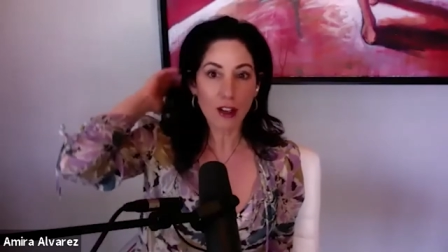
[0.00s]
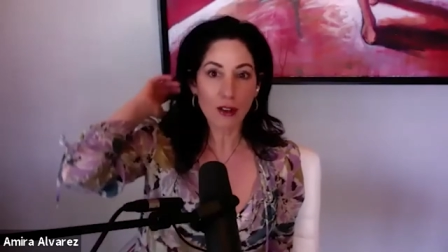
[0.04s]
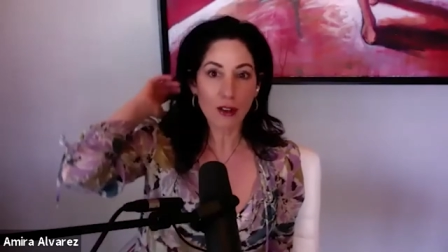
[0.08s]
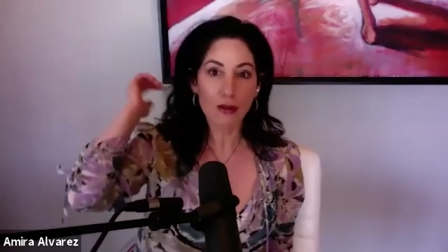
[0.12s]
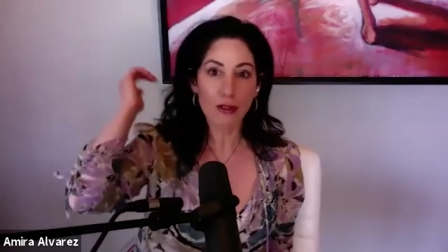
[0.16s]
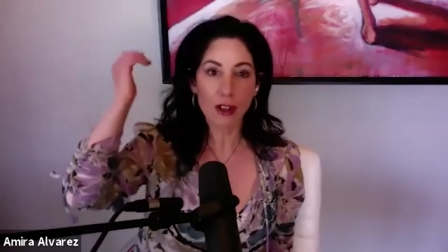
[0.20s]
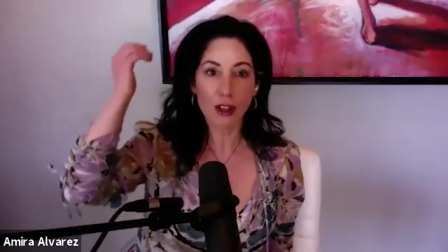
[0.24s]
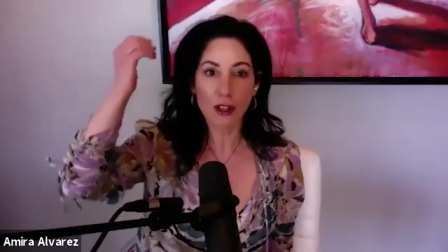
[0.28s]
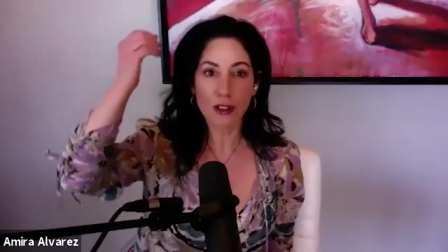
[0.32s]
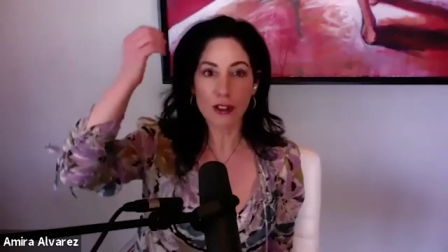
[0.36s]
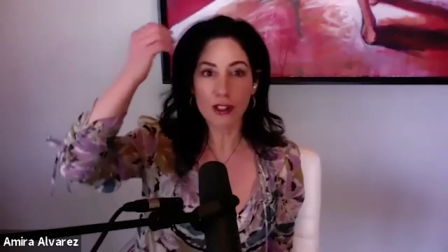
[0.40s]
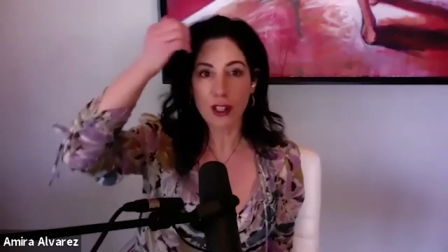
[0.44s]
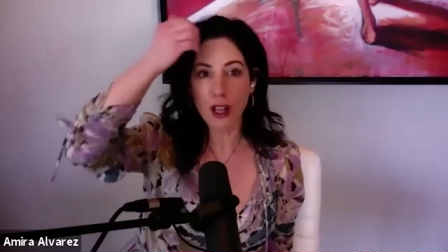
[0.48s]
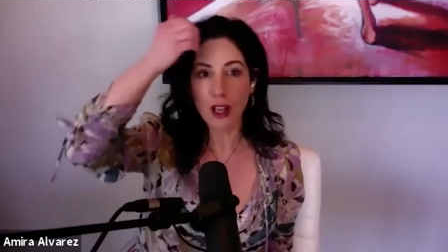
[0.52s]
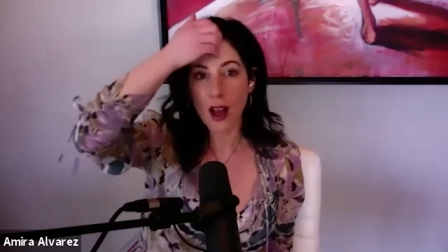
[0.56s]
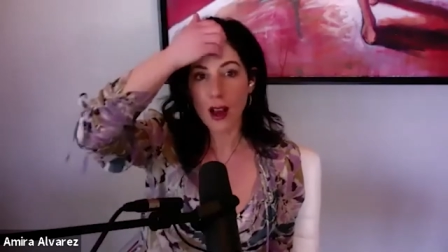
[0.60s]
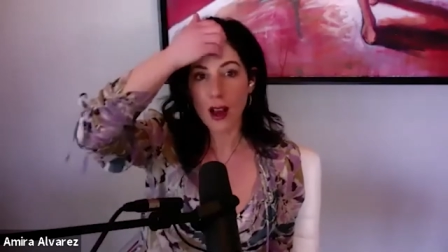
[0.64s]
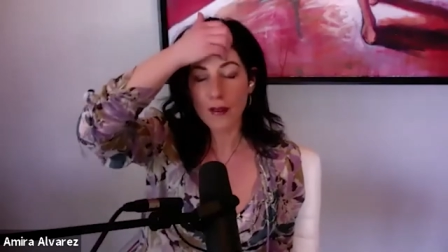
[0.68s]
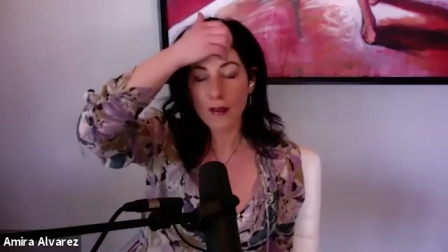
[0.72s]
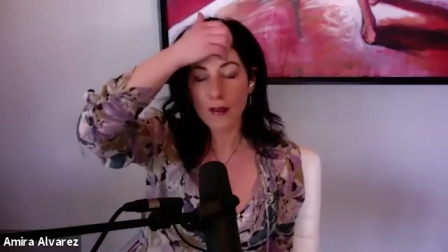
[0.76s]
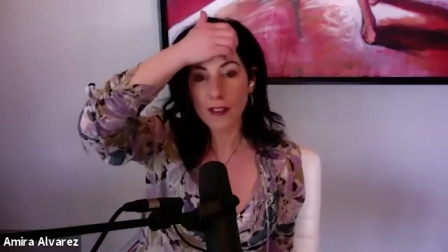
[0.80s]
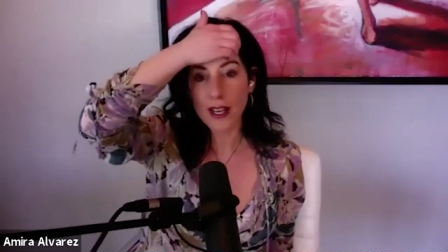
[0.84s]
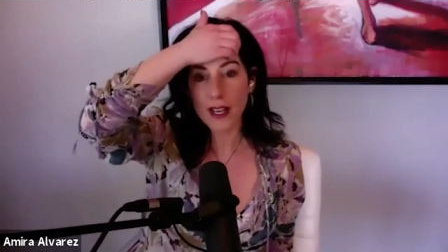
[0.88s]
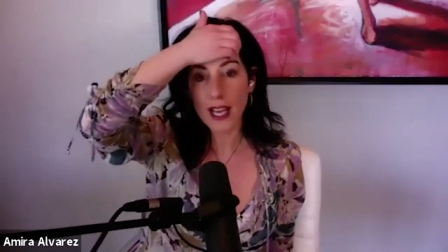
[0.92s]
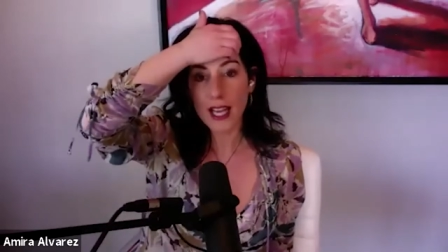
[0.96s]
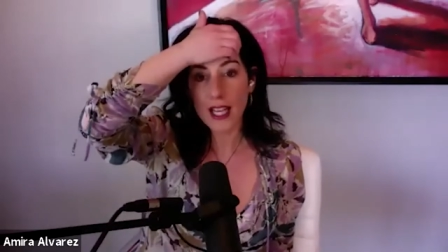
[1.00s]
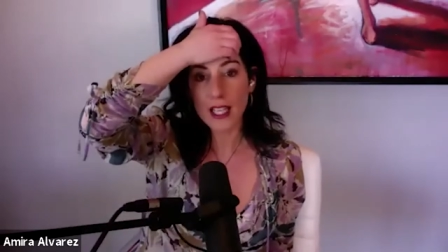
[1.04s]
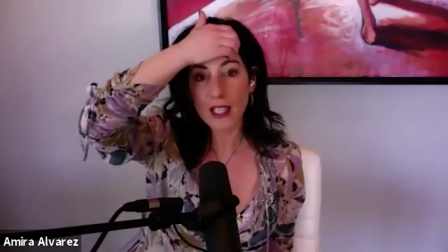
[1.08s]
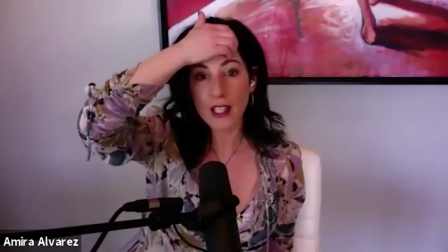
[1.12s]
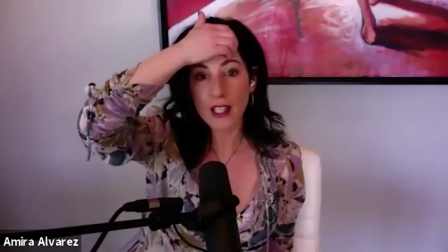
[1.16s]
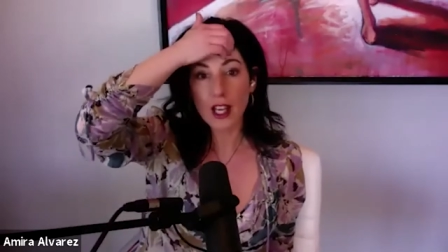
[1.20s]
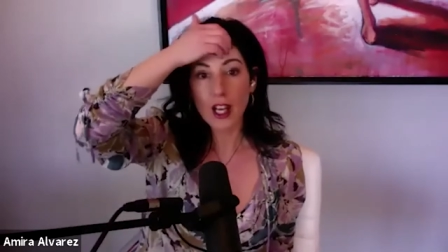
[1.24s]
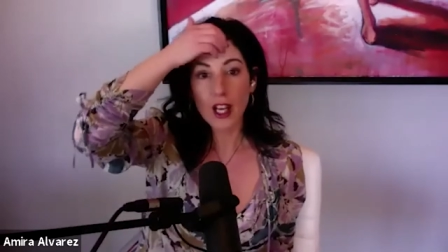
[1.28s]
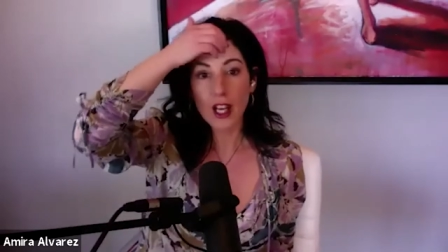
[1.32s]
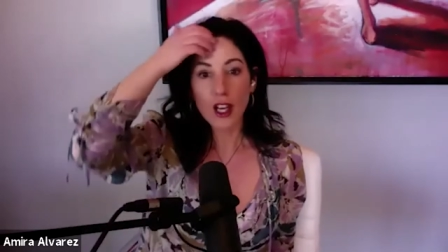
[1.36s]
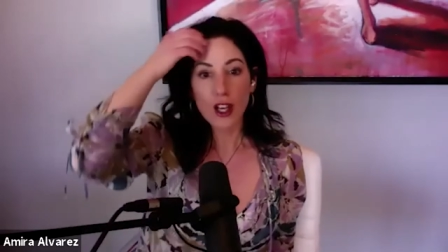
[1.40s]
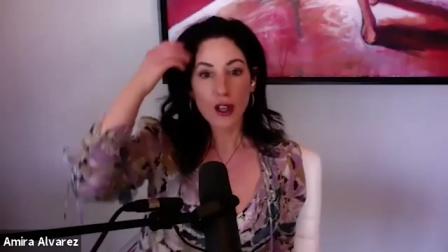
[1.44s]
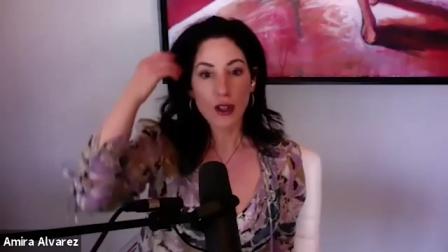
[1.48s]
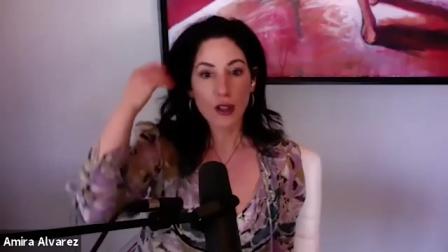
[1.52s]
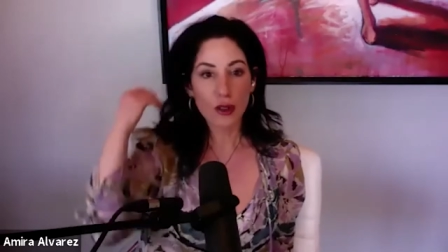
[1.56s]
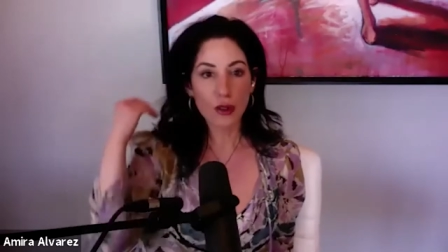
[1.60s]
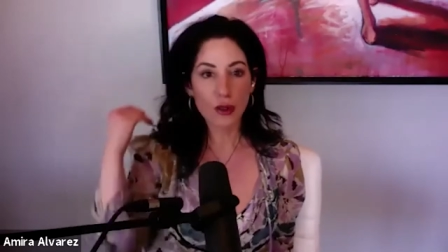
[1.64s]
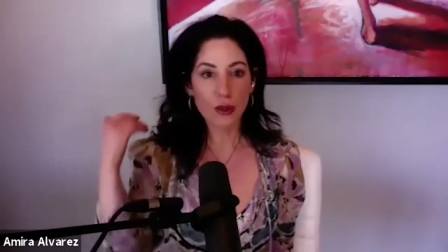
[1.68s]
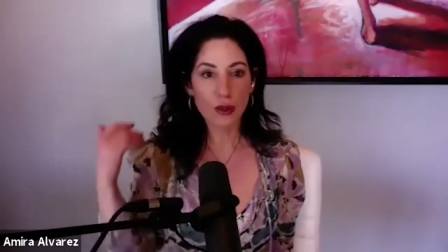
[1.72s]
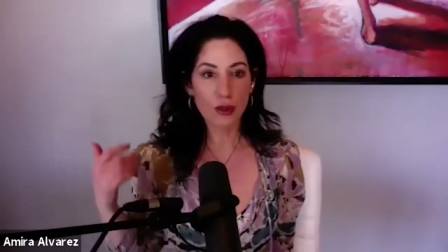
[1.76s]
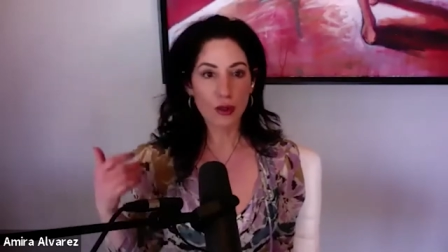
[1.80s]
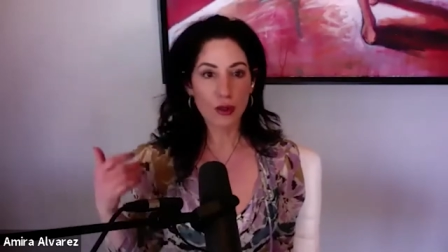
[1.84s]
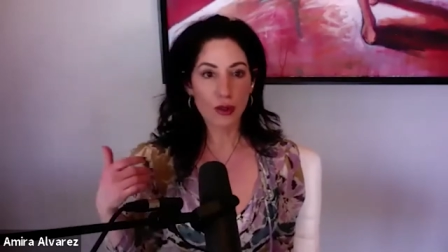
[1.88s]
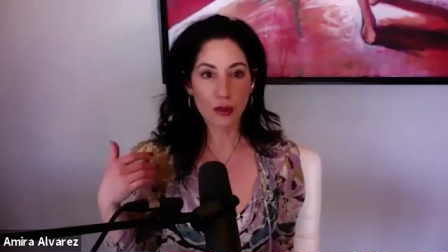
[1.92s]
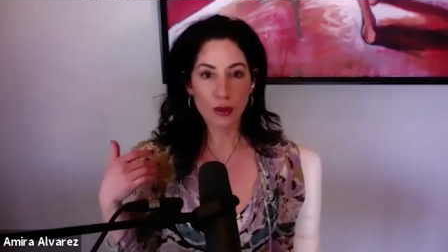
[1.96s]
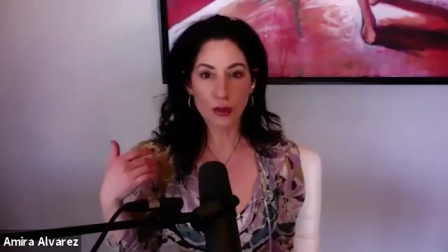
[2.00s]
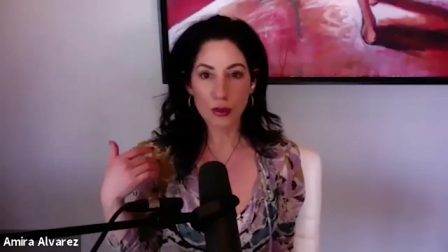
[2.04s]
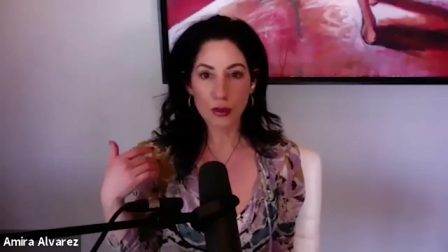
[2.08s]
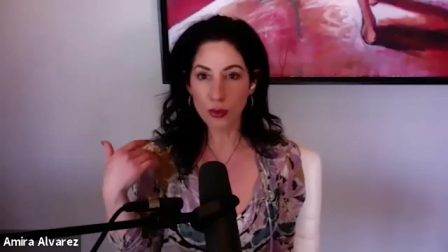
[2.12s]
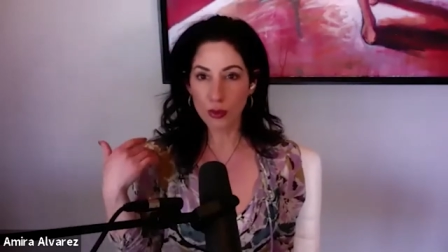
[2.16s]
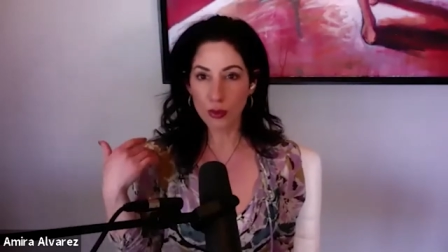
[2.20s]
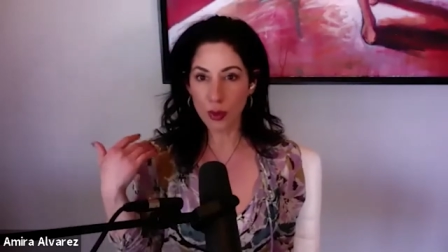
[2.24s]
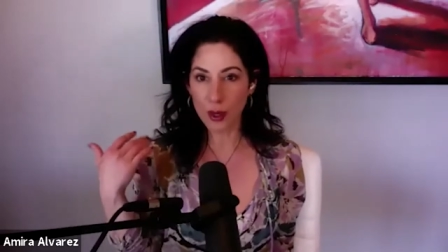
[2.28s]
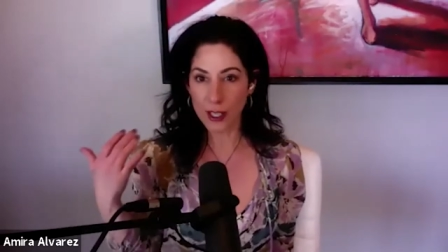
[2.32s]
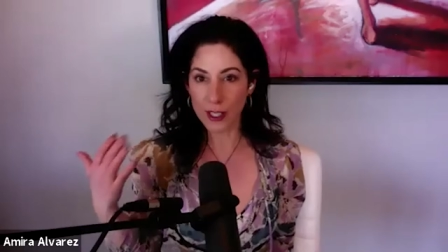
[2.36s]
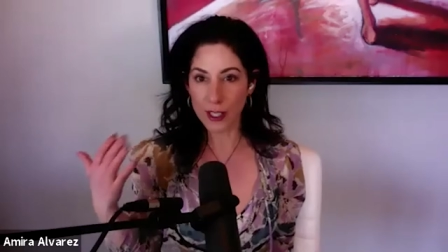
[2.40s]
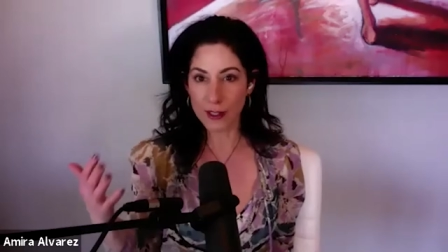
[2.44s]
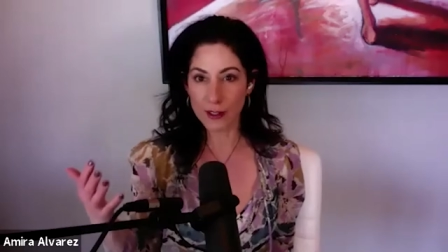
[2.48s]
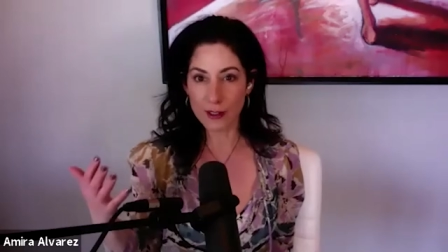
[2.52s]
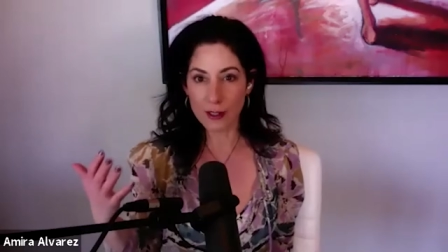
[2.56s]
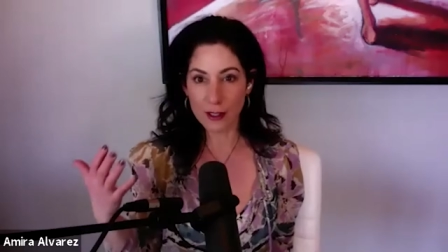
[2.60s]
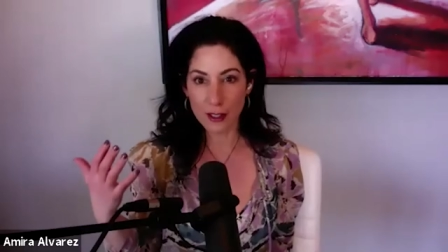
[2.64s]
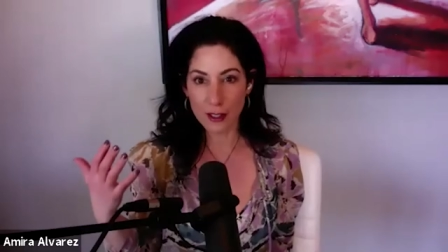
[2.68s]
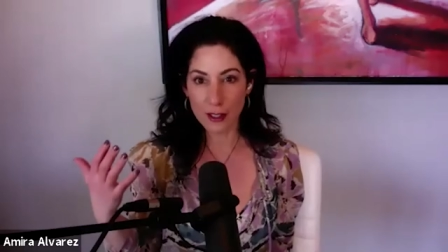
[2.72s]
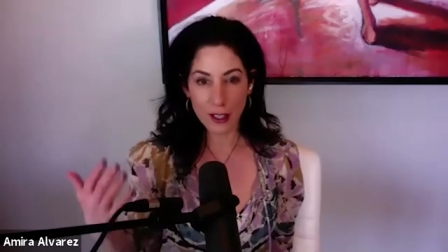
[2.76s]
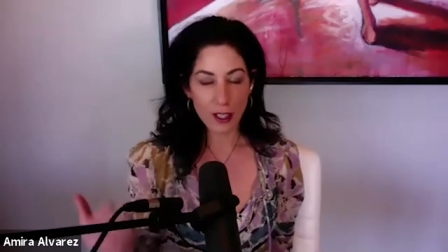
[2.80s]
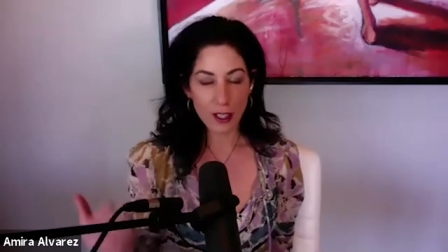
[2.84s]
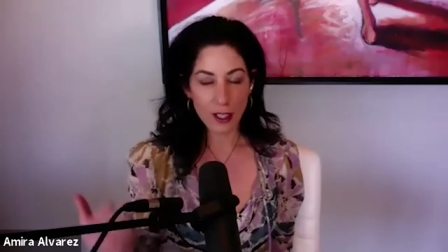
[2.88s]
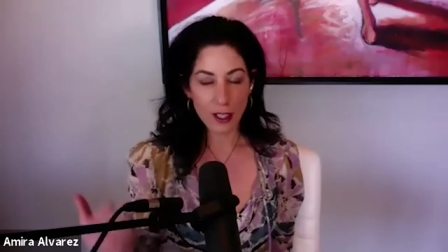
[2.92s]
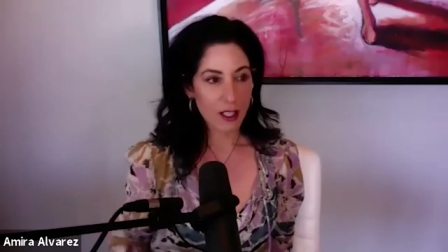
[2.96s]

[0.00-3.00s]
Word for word: who looked confident, who was,